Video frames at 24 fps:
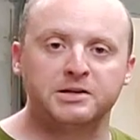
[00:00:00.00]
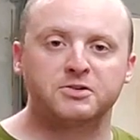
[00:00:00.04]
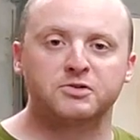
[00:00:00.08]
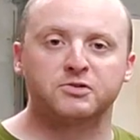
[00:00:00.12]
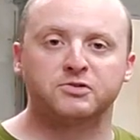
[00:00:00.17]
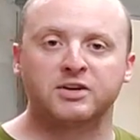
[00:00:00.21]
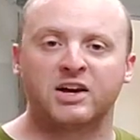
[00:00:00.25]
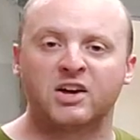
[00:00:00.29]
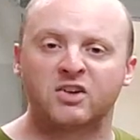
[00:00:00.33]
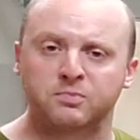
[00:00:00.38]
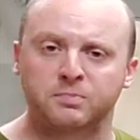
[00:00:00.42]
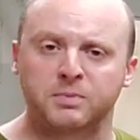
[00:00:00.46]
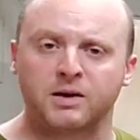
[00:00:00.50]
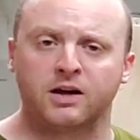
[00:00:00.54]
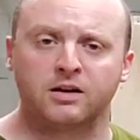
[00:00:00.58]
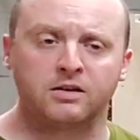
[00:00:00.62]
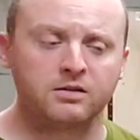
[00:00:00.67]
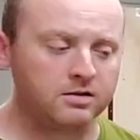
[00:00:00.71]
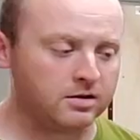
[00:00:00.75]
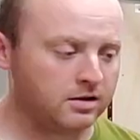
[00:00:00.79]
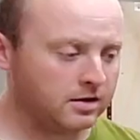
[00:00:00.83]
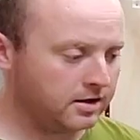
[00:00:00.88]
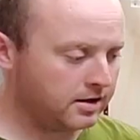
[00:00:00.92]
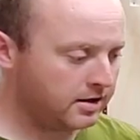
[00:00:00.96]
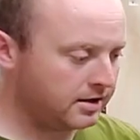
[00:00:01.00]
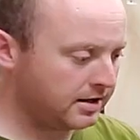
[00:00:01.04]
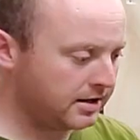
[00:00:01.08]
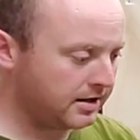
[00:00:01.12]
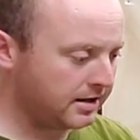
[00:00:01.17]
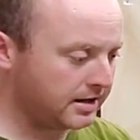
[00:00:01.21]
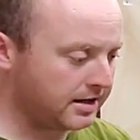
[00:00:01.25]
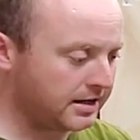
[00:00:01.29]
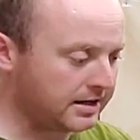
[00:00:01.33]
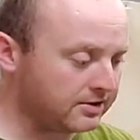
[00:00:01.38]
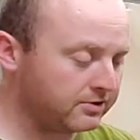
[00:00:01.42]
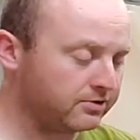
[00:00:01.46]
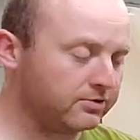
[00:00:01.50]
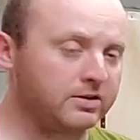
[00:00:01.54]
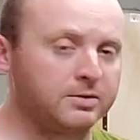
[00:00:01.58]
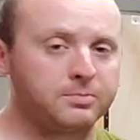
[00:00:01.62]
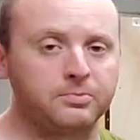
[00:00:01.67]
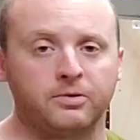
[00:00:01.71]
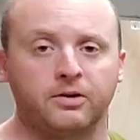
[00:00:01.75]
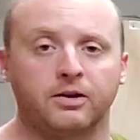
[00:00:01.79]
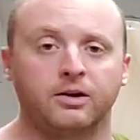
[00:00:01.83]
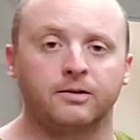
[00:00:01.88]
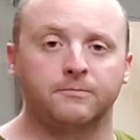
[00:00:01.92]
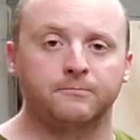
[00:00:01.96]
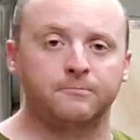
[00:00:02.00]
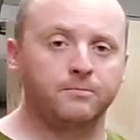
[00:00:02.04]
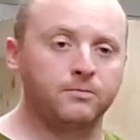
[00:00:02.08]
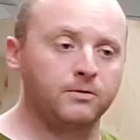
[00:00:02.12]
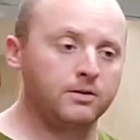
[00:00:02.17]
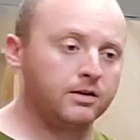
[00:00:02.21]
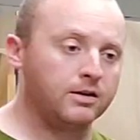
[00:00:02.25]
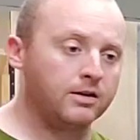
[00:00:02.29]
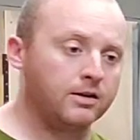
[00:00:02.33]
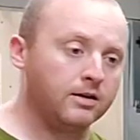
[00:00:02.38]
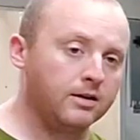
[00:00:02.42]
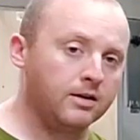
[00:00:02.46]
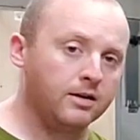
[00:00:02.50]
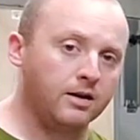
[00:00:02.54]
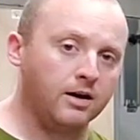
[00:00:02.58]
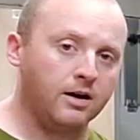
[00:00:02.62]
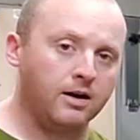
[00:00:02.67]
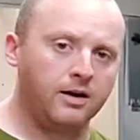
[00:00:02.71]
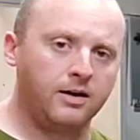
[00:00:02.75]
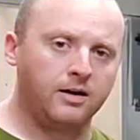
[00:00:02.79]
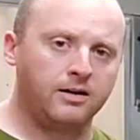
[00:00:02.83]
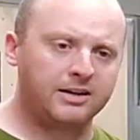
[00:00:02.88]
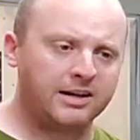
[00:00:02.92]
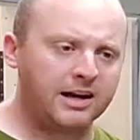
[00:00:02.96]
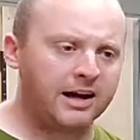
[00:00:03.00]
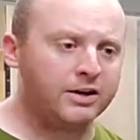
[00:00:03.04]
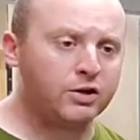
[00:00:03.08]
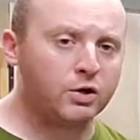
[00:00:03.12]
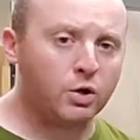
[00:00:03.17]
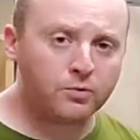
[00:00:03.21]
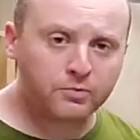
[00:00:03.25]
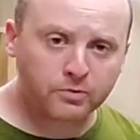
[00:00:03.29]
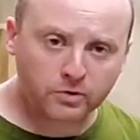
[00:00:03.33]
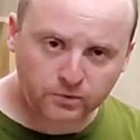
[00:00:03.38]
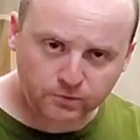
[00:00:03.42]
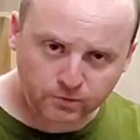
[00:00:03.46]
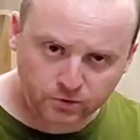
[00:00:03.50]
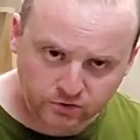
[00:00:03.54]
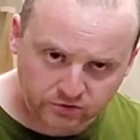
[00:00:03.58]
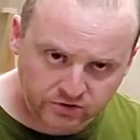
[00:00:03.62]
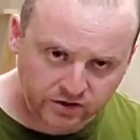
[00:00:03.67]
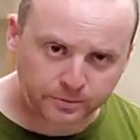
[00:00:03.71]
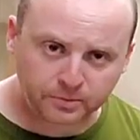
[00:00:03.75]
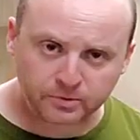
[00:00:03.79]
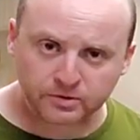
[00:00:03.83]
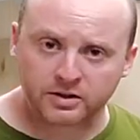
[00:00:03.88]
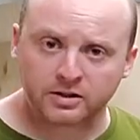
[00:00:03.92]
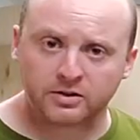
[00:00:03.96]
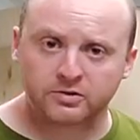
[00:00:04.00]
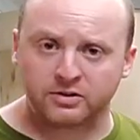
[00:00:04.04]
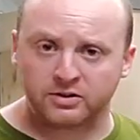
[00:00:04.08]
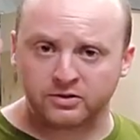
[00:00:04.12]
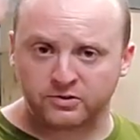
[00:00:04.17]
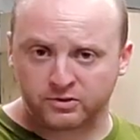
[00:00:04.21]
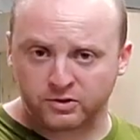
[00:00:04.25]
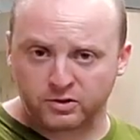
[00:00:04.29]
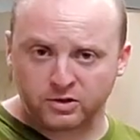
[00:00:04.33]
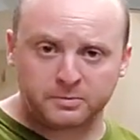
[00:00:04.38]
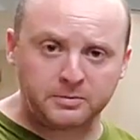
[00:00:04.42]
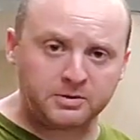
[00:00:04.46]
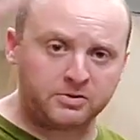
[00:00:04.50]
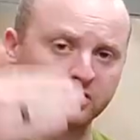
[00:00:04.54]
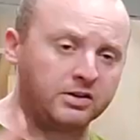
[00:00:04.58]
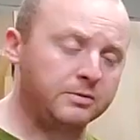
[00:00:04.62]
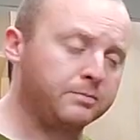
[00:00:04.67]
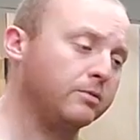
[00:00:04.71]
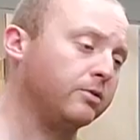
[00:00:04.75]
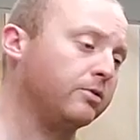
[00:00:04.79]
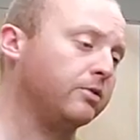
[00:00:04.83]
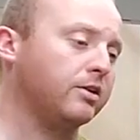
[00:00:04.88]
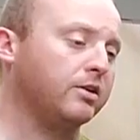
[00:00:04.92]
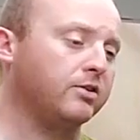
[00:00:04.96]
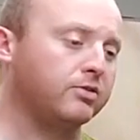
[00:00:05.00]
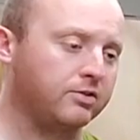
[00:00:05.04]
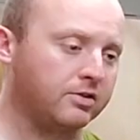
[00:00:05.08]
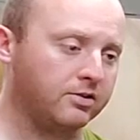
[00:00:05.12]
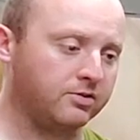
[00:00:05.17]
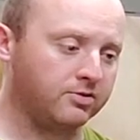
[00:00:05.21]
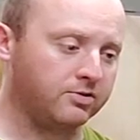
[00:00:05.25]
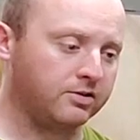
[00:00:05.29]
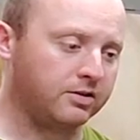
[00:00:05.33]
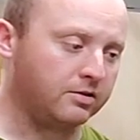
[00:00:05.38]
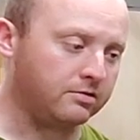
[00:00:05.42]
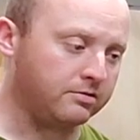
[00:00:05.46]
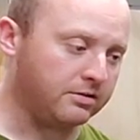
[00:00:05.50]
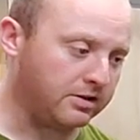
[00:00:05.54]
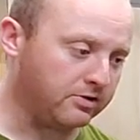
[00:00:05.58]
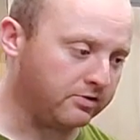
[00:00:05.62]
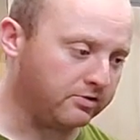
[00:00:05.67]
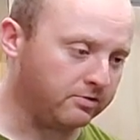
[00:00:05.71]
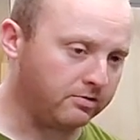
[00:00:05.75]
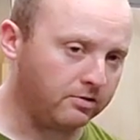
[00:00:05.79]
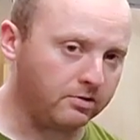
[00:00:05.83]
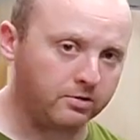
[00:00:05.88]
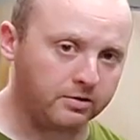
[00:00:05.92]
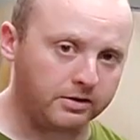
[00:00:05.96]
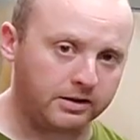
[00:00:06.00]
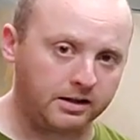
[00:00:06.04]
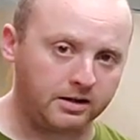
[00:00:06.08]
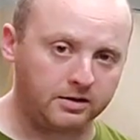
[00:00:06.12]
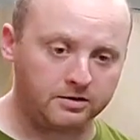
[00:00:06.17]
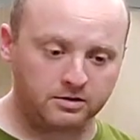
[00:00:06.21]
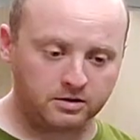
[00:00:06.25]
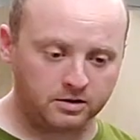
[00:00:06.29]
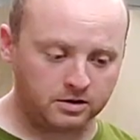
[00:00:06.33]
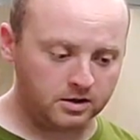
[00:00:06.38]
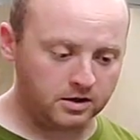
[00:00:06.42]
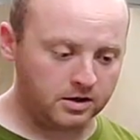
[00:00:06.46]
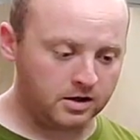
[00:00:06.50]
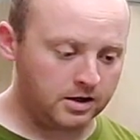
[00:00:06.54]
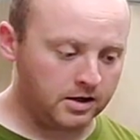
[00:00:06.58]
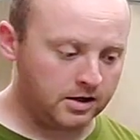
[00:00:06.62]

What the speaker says: pick your size bed. He can sleep there. I know for the first couple of years he's still gonna be sleeping with us because he's a little kid.